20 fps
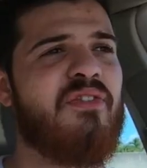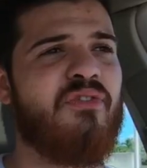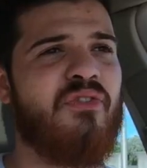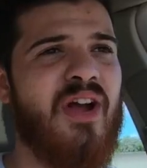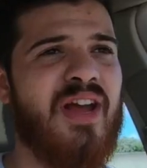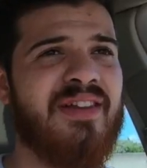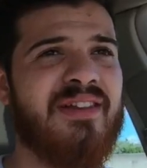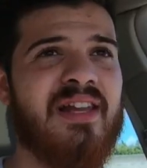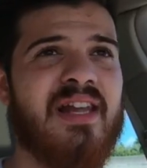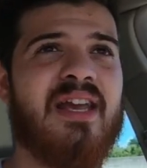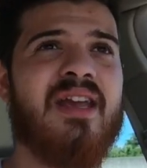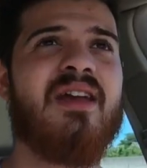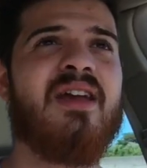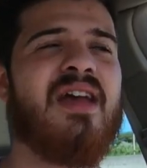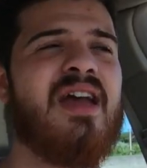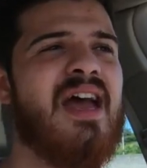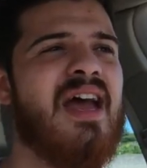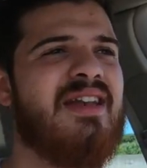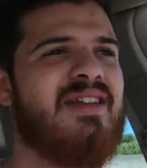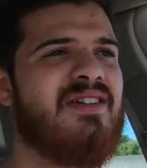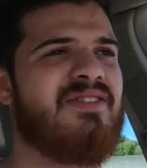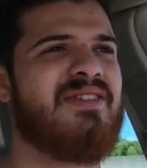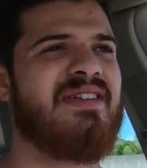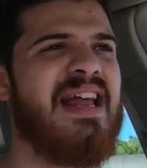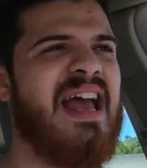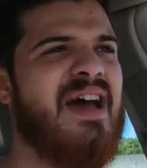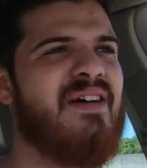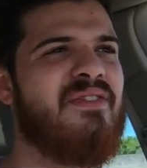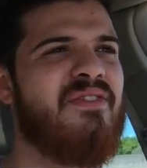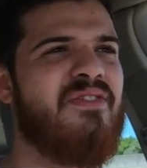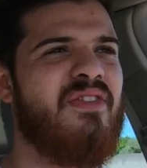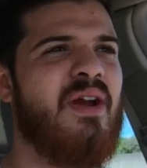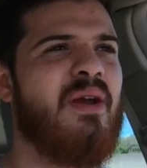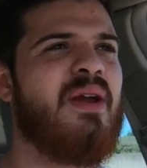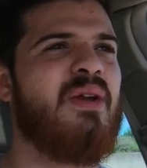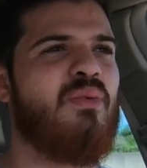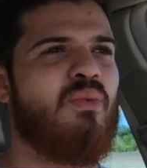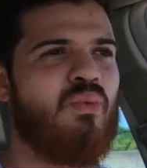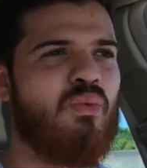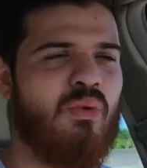friendly. It doesn't have
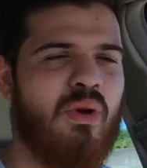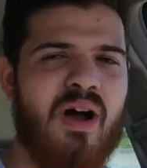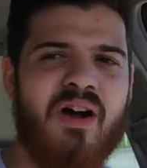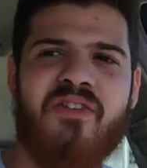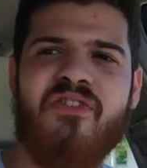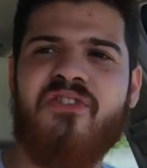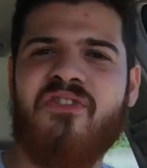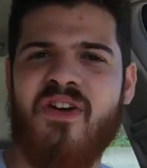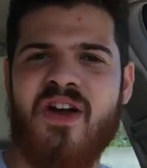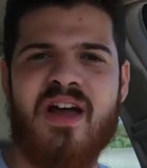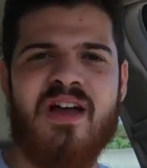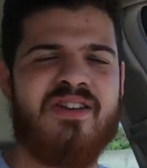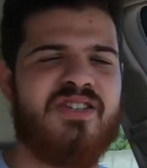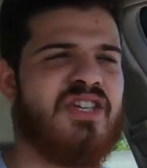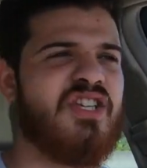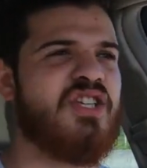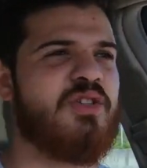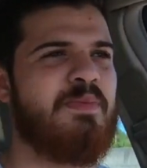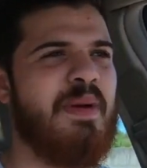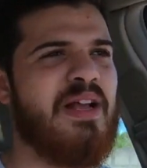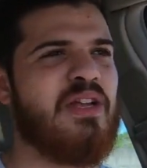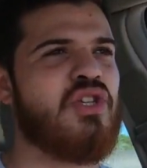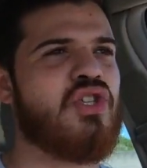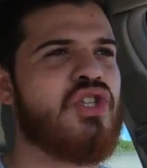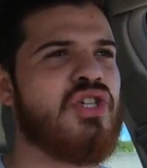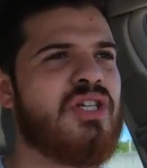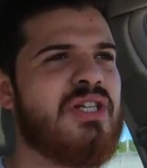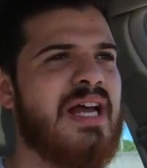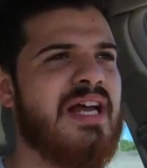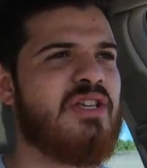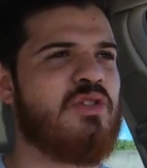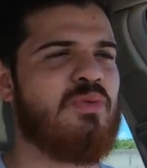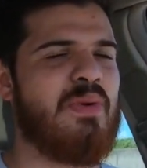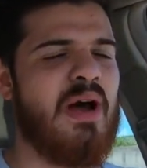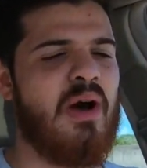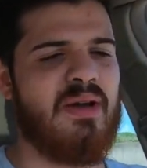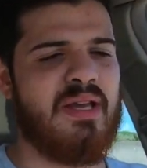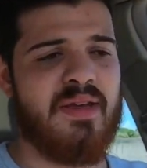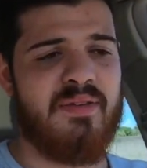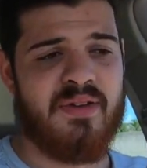very rough suspension as
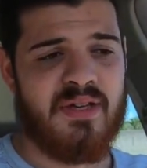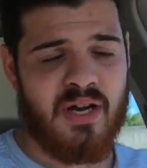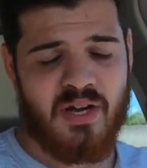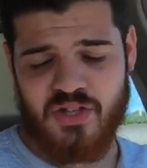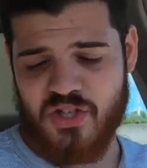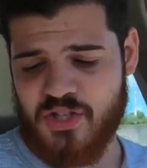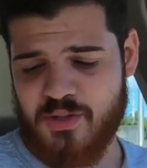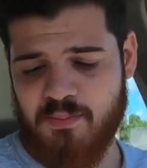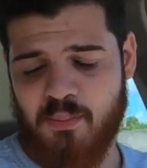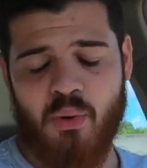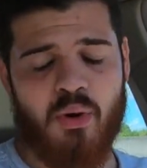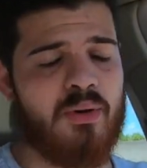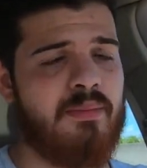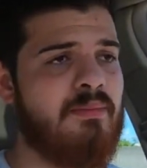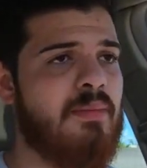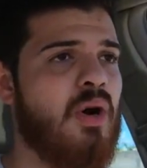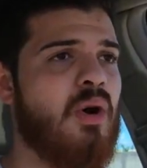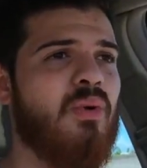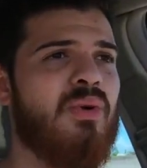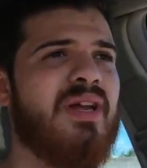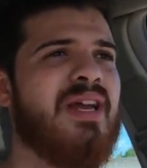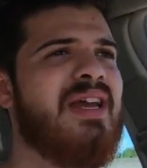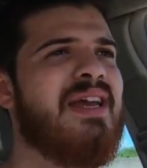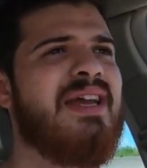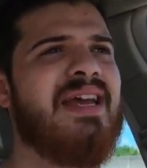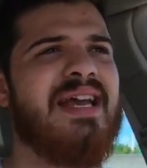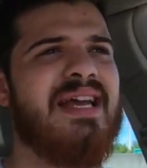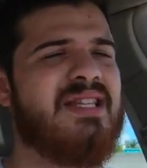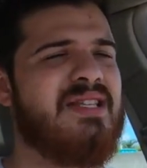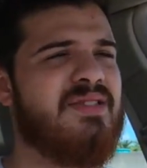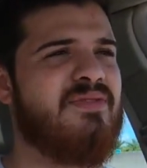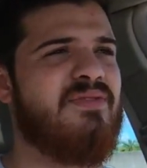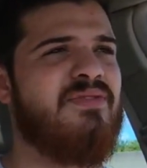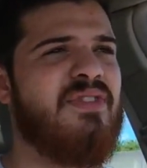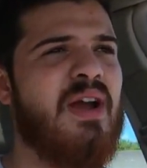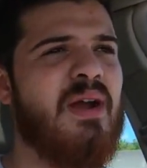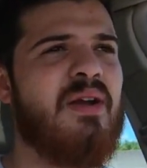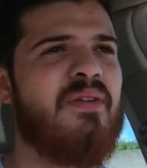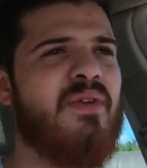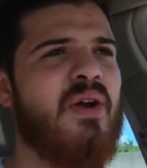well. Even on sport mode, it's
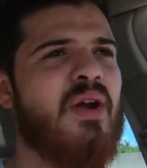very